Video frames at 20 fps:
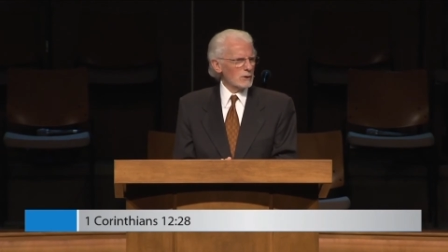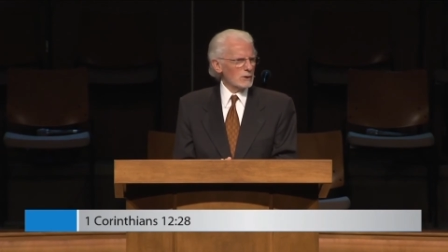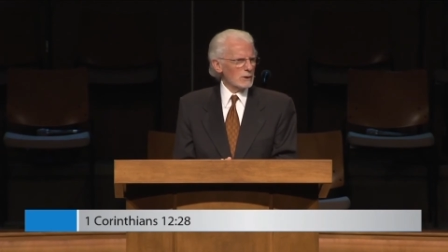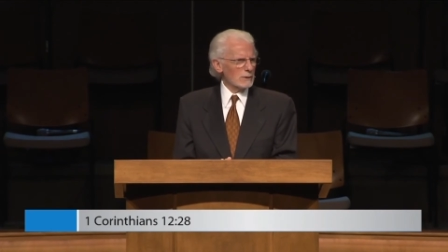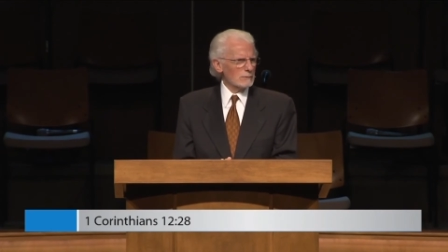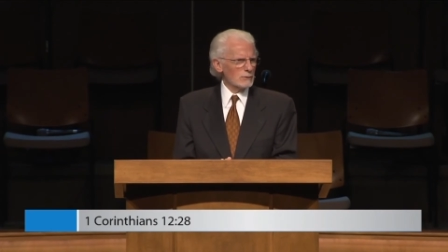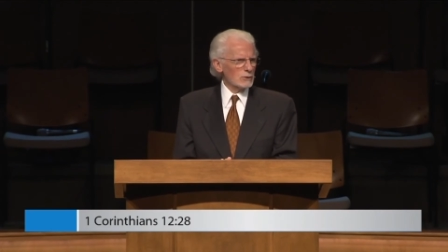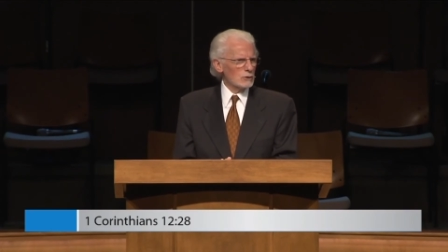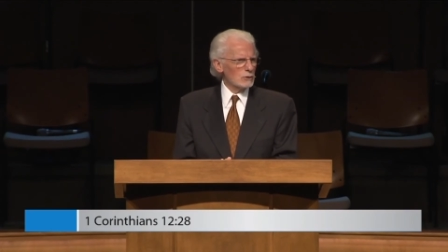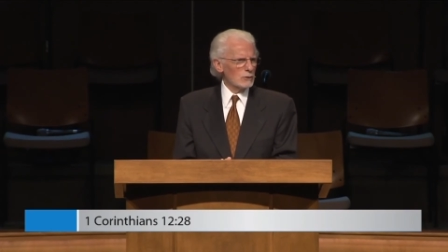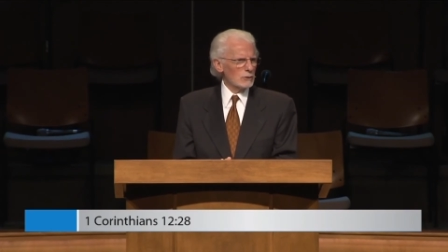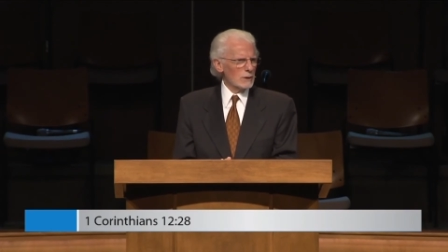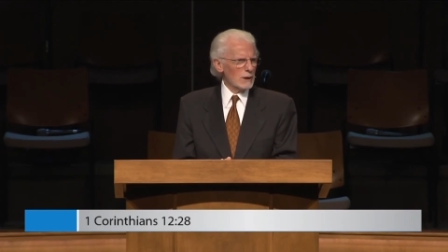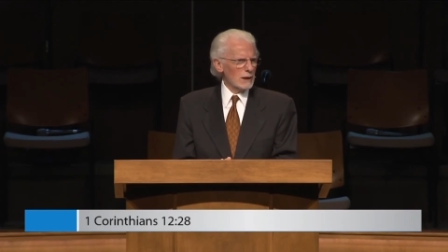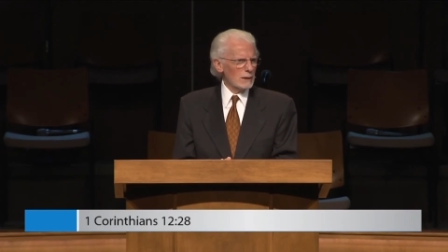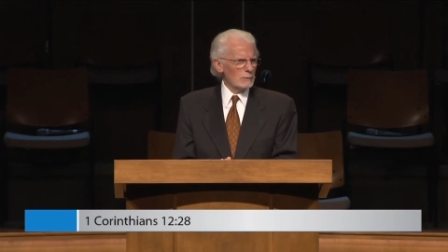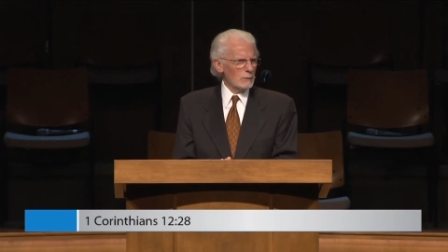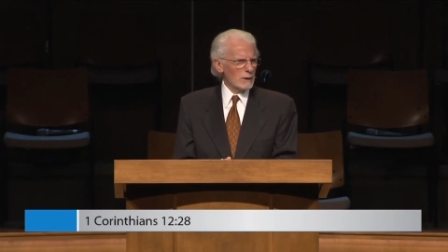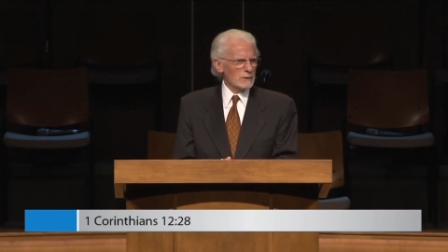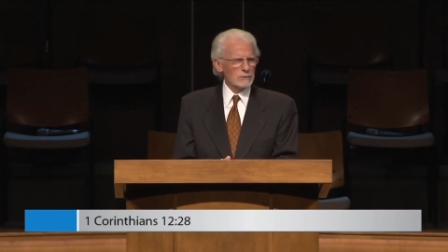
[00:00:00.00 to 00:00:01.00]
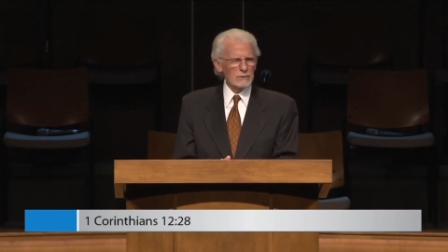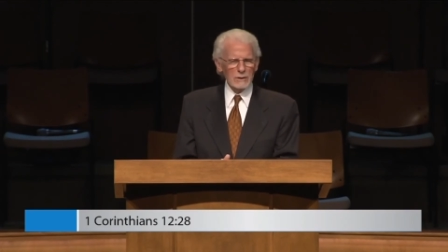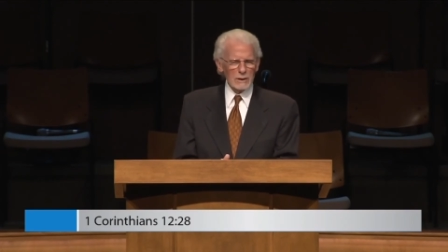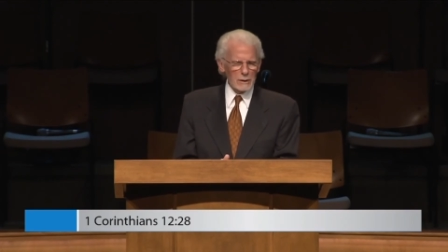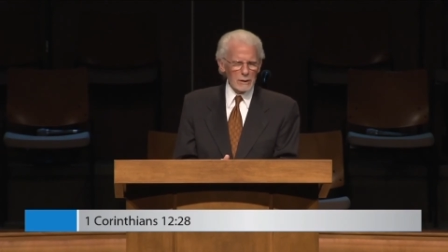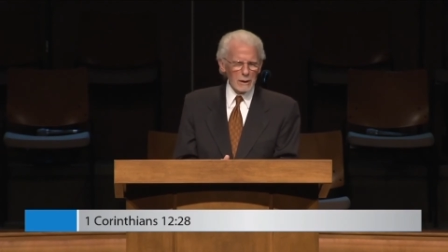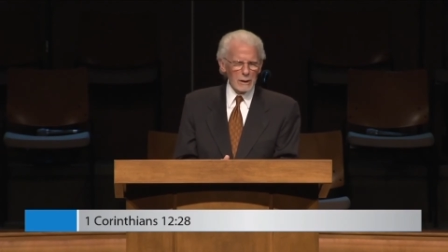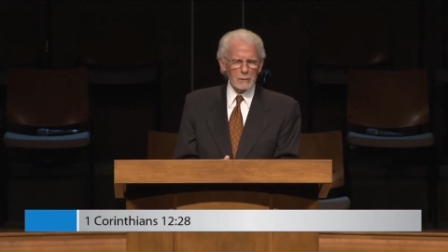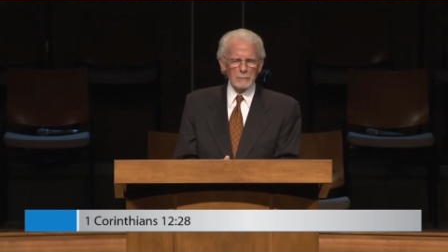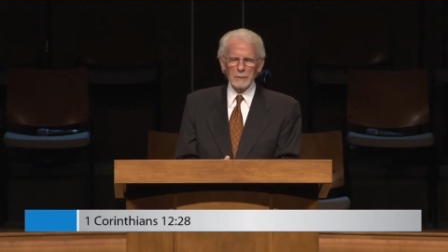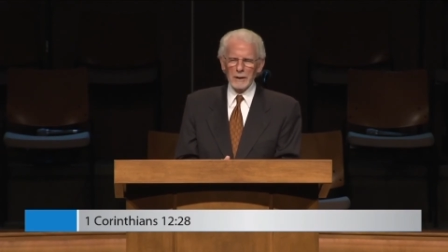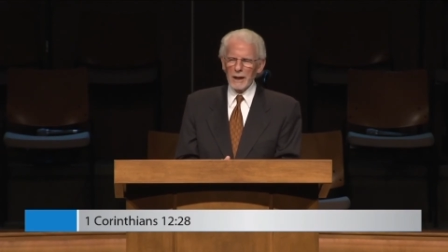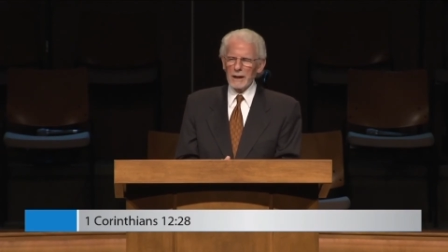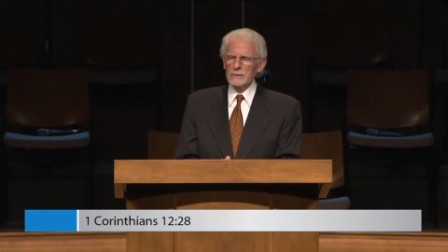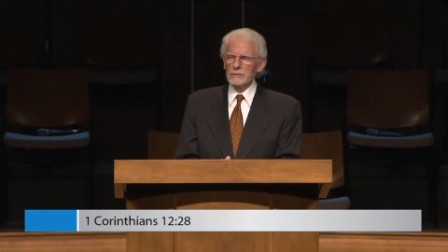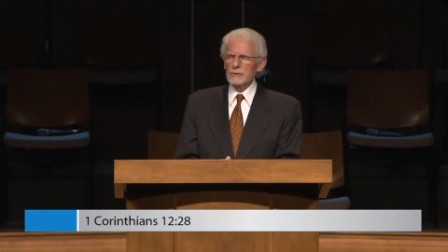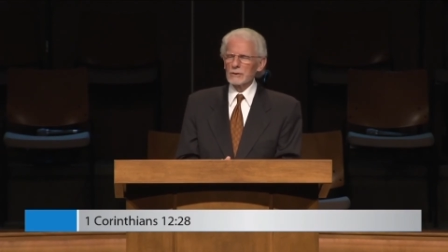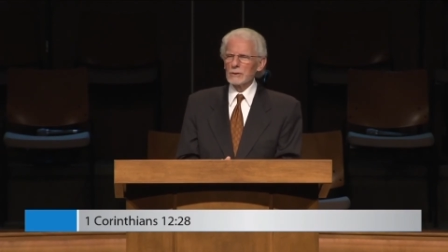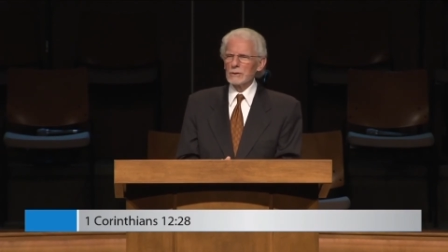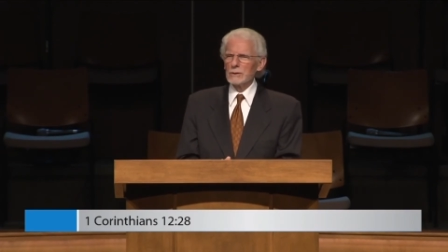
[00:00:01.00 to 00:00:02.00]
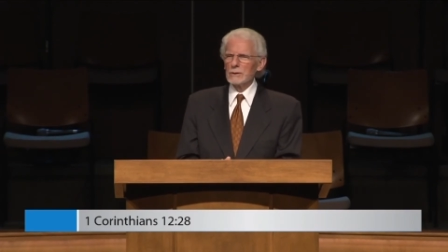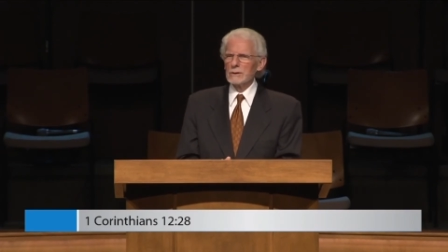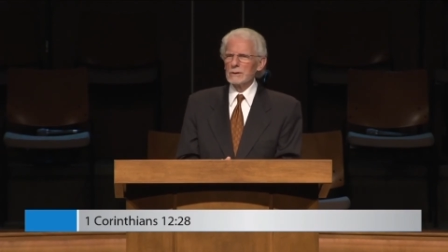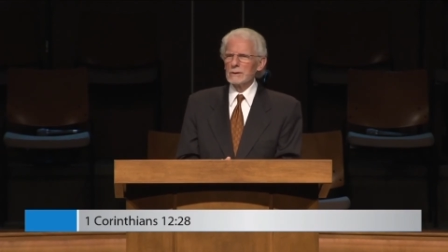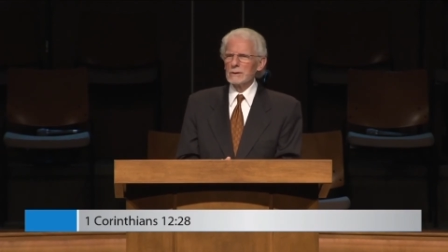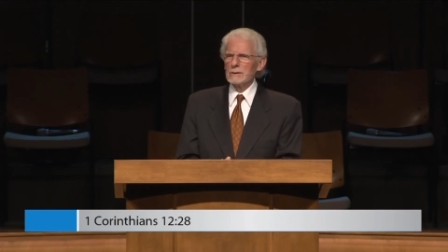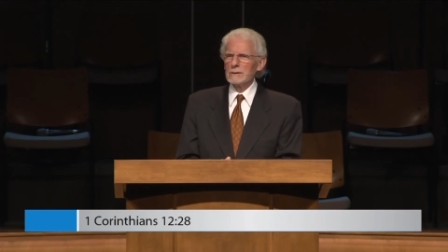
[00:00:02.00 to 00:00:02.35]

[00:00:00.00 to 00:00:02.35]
book of Luke. He wasn't an apostle.